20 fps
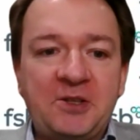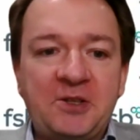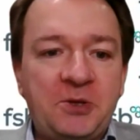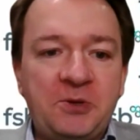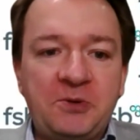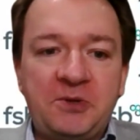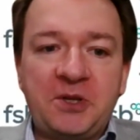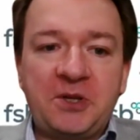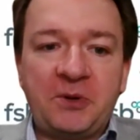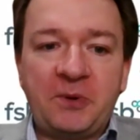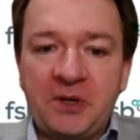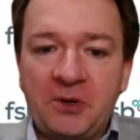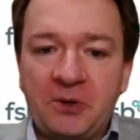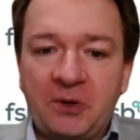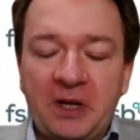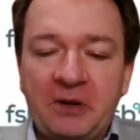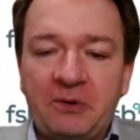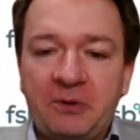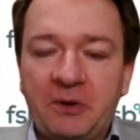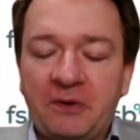as you do in
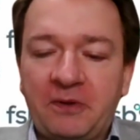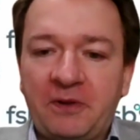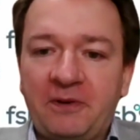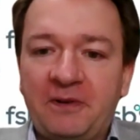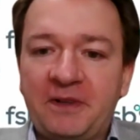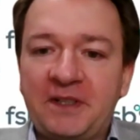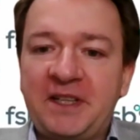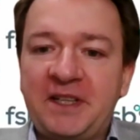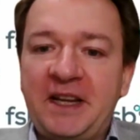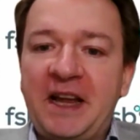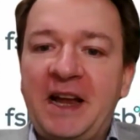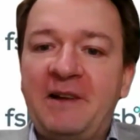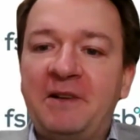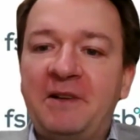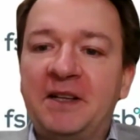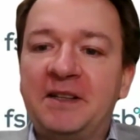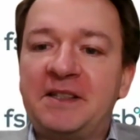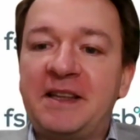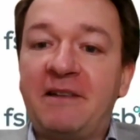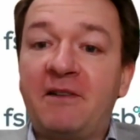your local authority
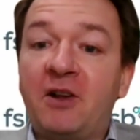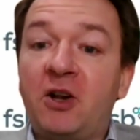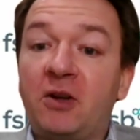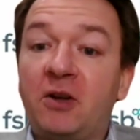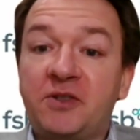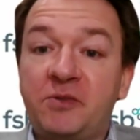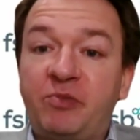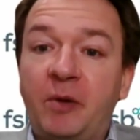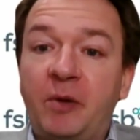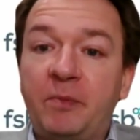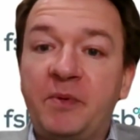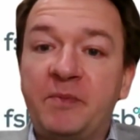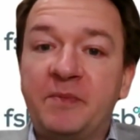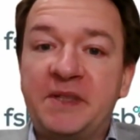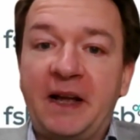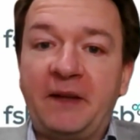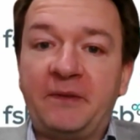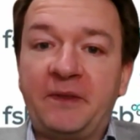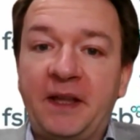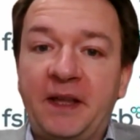areas, there are lots of
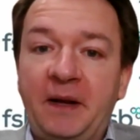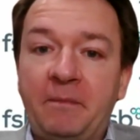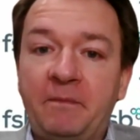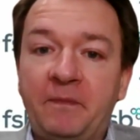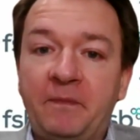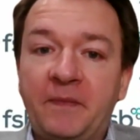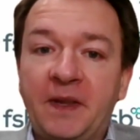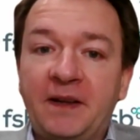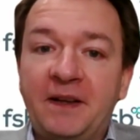problems out there.